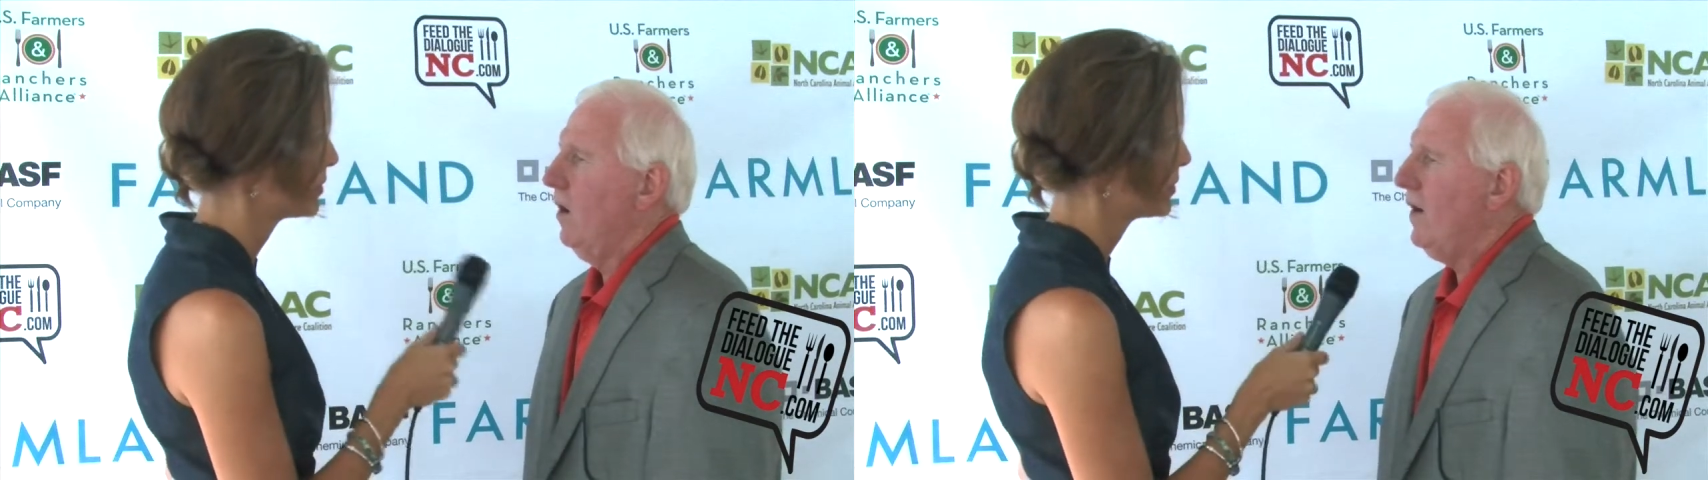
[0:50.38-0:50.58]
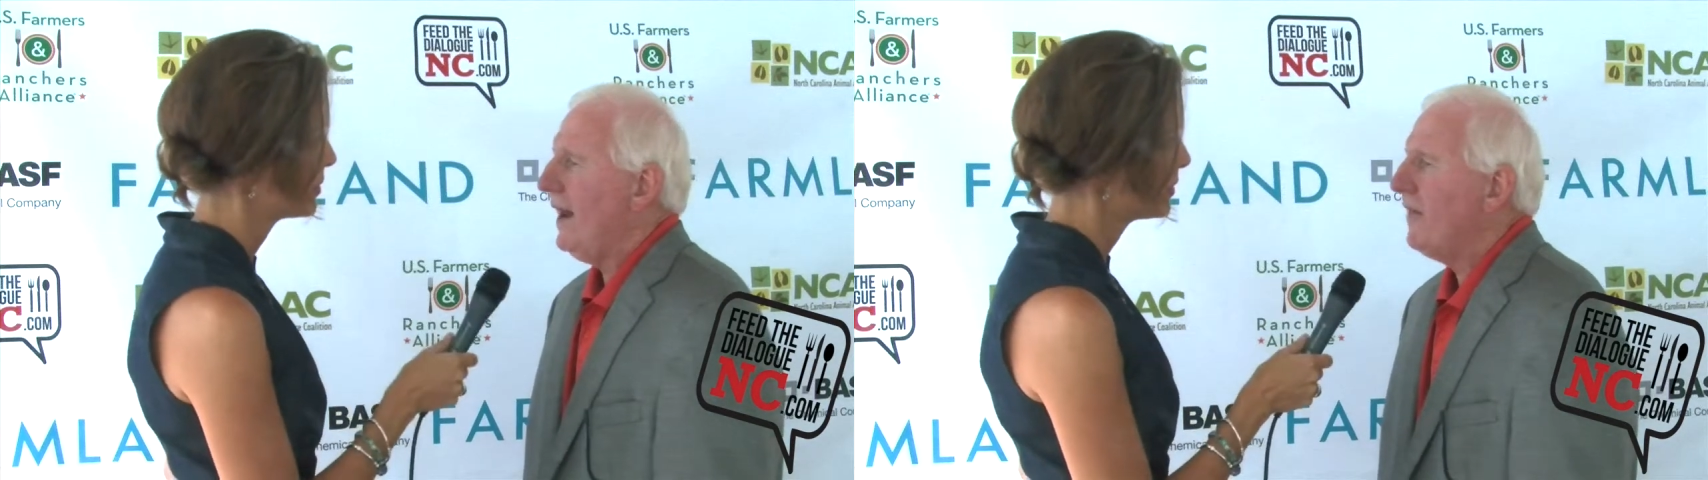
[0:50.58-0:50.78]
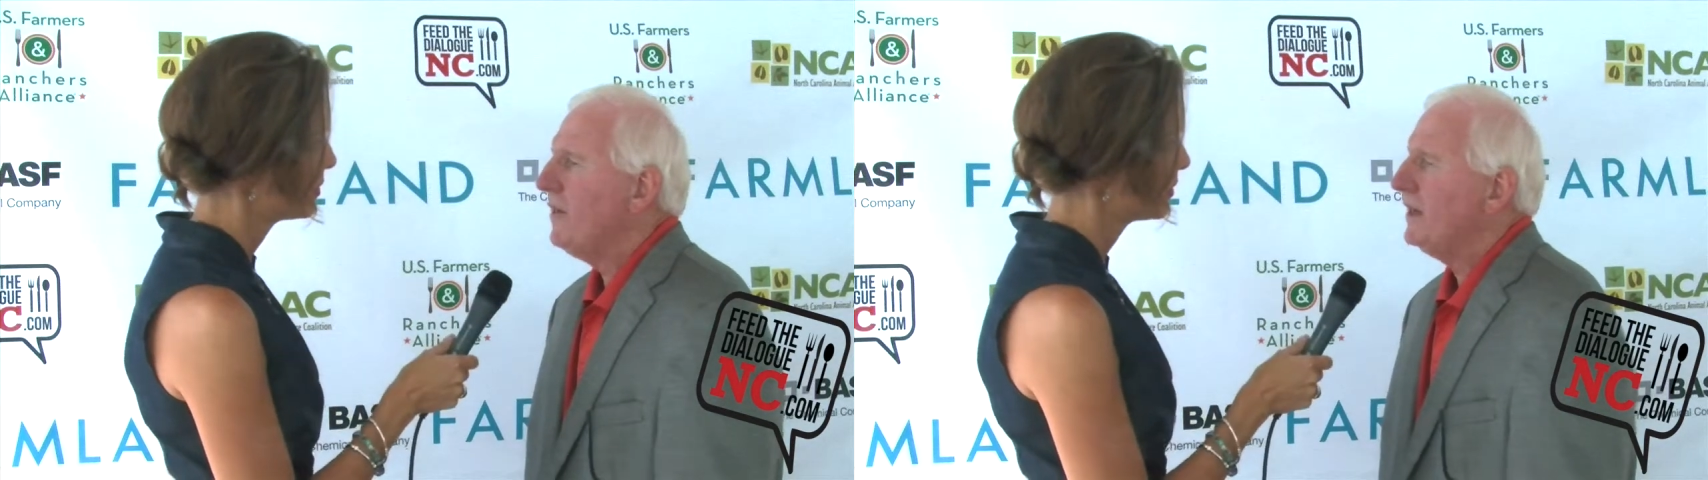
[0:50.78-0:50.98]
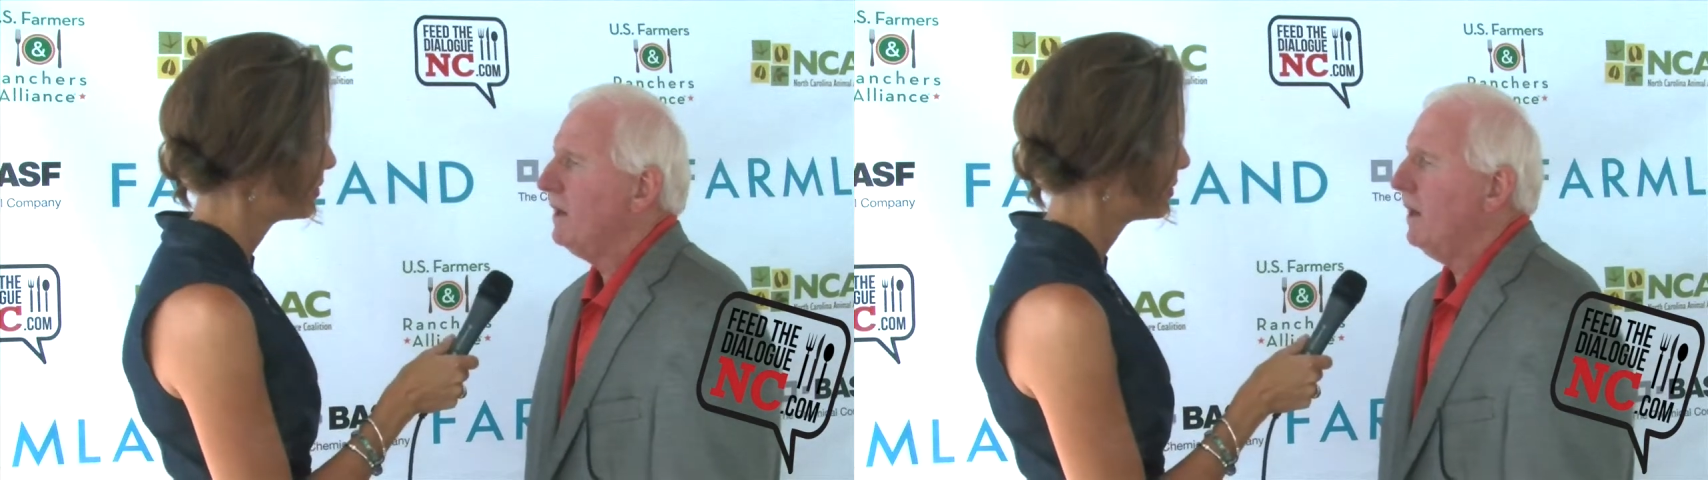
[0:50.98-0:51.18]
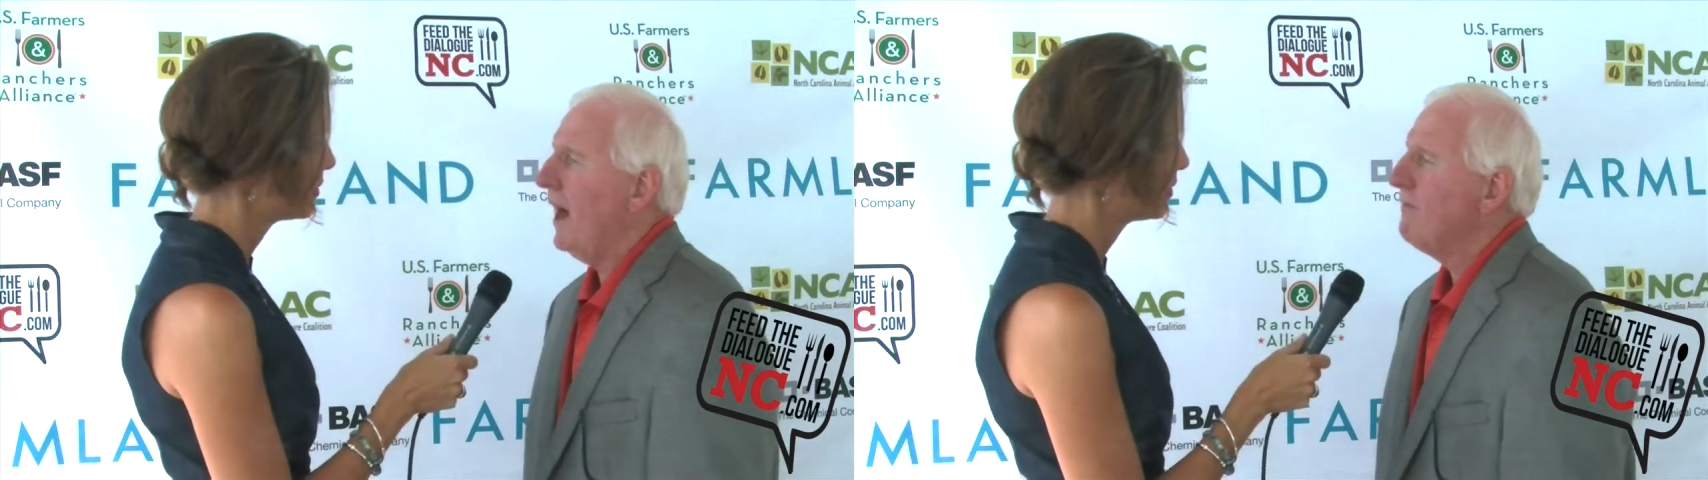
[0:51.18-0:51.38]
Well, I
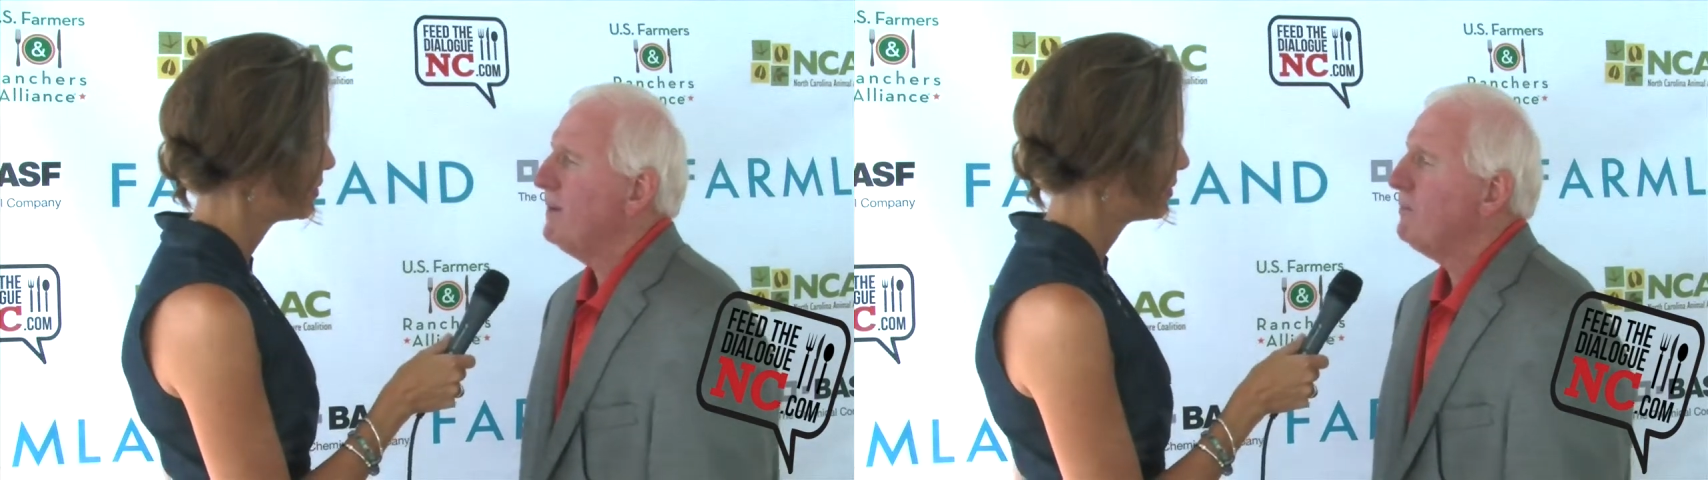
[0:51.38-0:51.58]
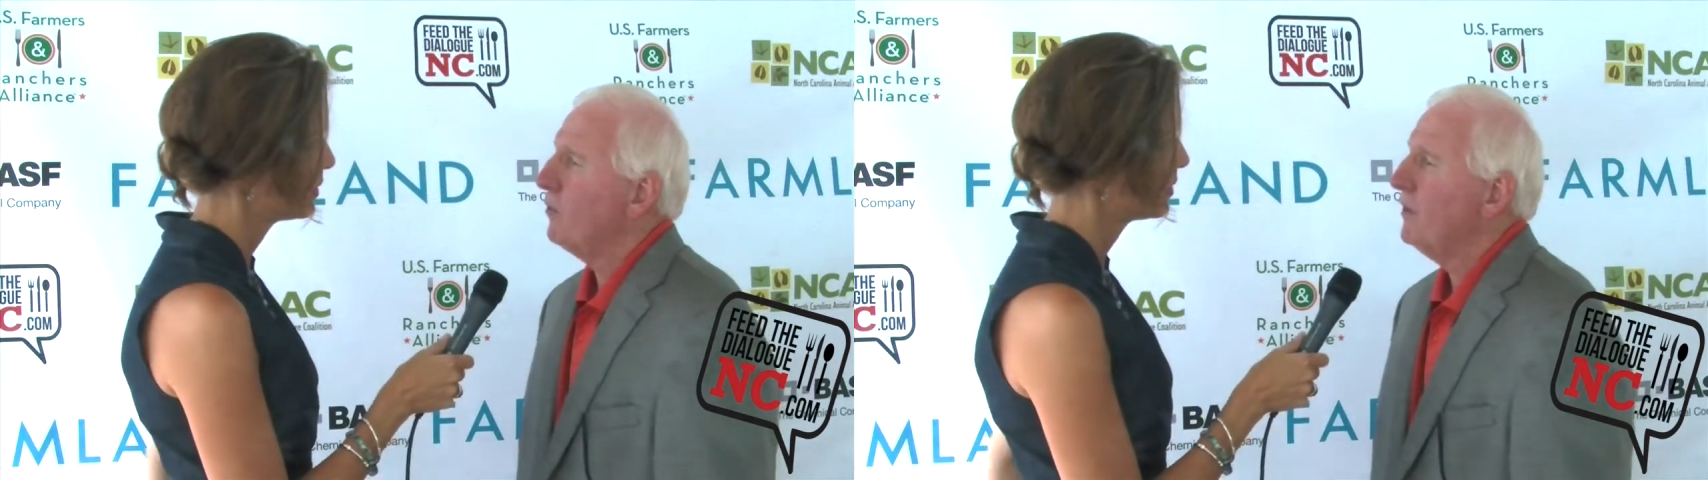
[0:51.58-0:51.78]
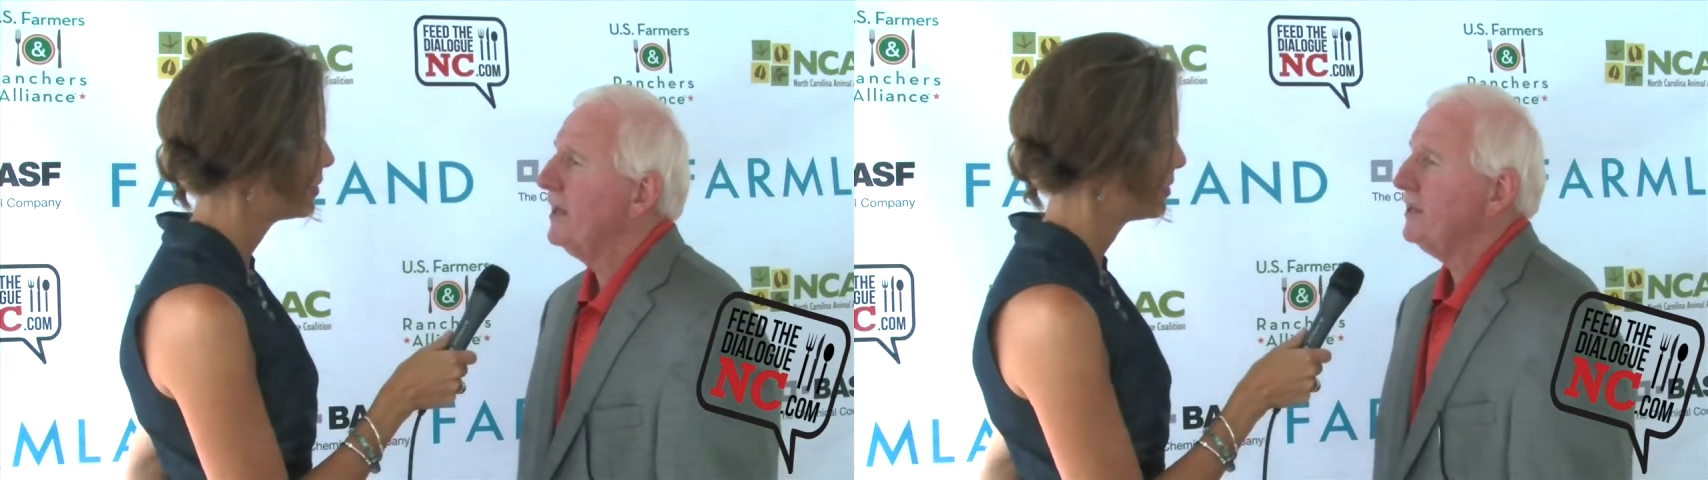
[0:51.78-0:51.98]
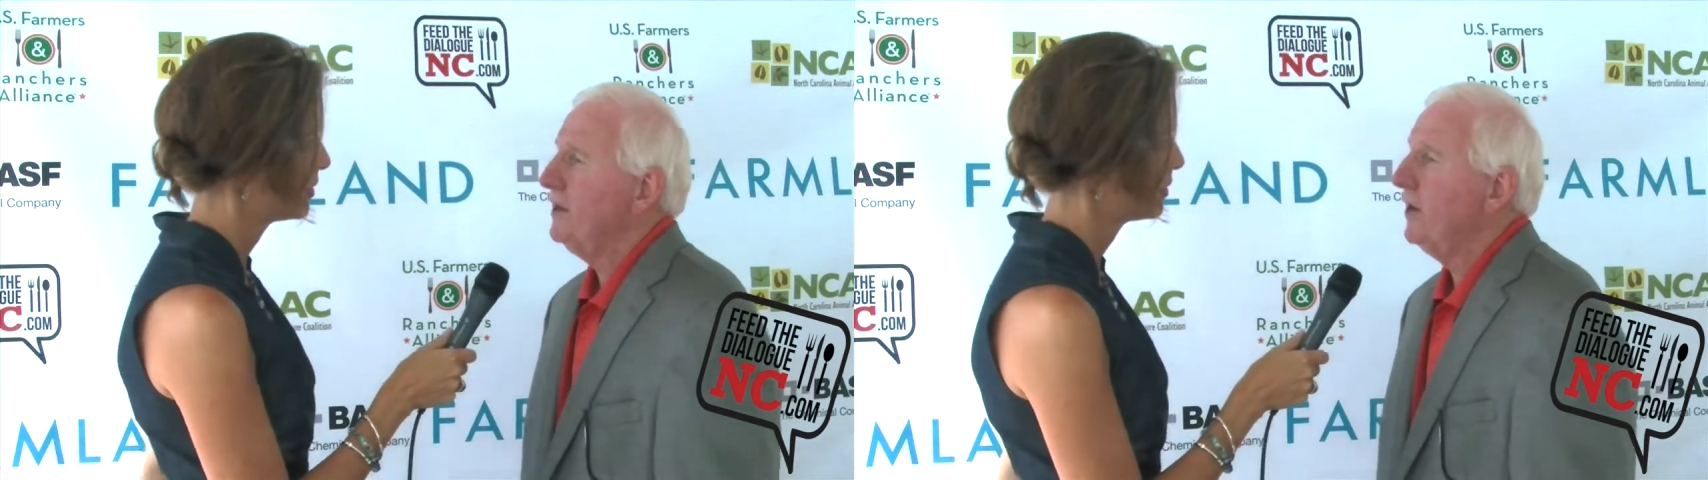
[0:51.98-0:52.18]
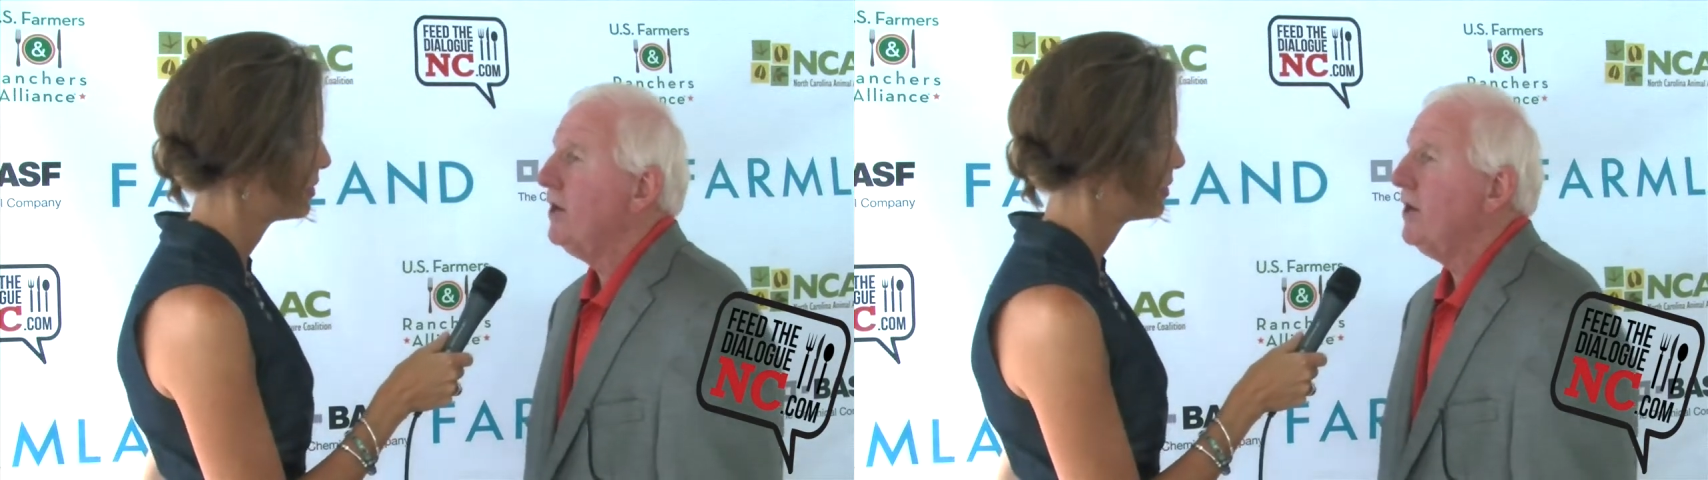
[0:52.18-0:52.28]
think a lot of people think that there